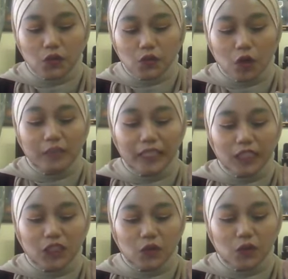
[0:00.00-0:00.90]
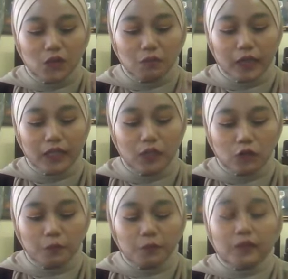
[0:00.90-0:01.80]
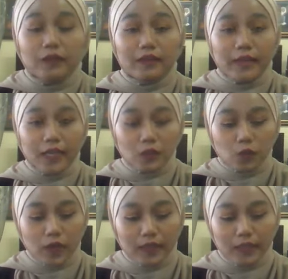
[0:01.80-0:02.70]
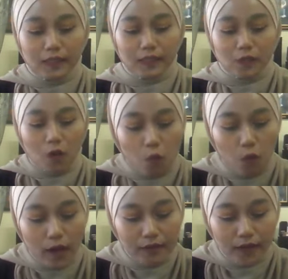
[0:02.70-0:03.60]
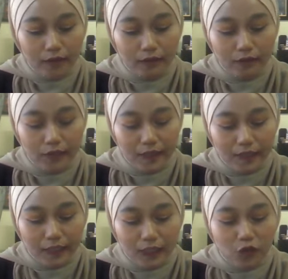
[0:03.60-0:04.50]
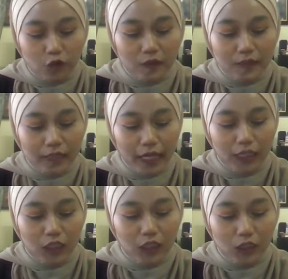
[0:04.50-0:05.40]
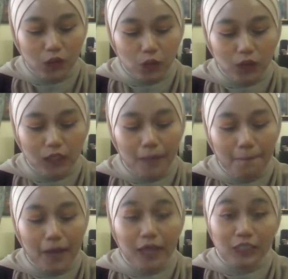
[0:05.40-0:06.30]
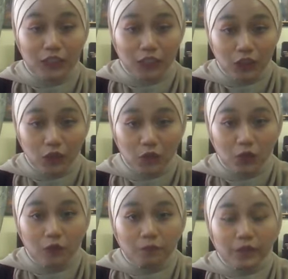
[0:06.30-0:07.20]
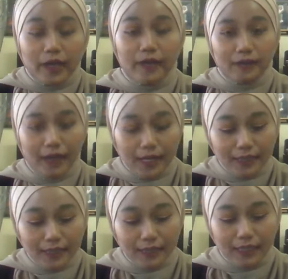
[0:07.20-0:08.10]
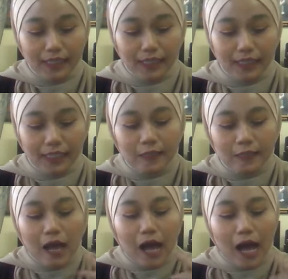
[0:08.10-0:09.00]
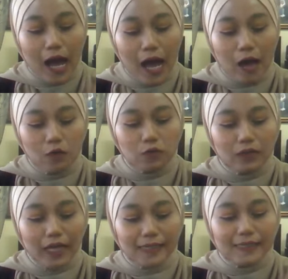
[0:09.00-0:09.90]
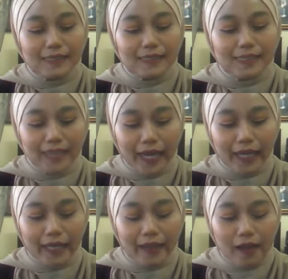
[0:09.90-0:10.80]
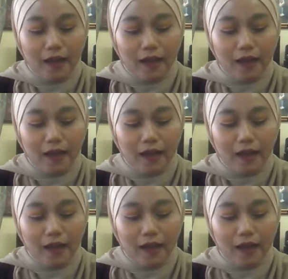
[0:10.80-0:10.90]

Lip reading: commonly used by youth? The next one is, what are the reasons for slang use among youth? And lastly is, how does slang